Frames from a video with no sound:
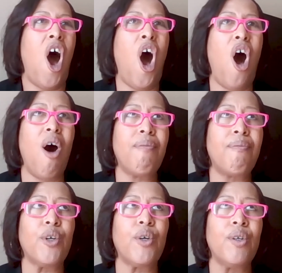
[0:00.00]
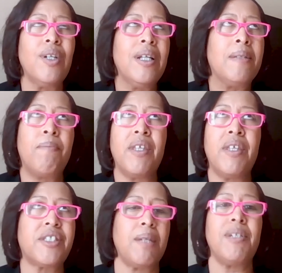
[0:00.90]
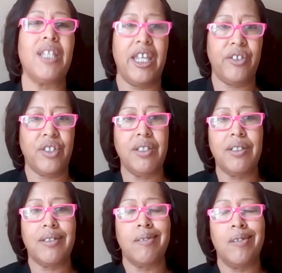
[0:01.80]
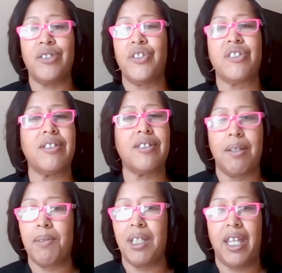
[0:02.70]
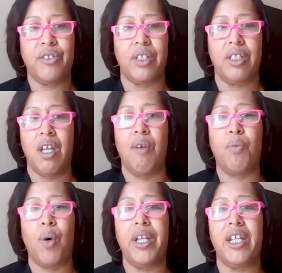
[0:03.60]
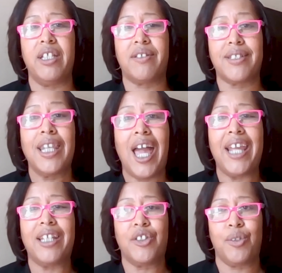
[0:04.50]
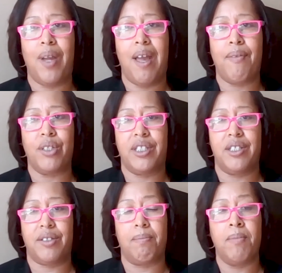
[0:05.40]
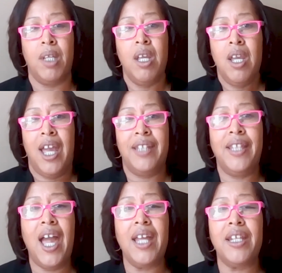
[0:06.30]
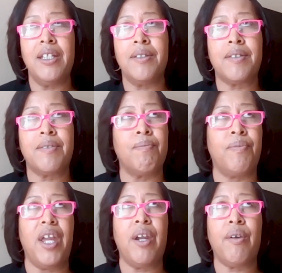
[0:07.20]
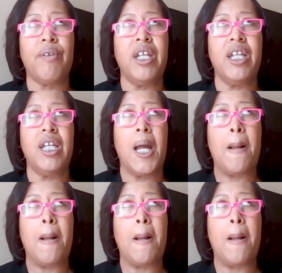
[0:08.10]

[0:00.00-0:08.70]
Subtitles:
offer simulations. It's just a simulation of what it's like to have autism. And that is very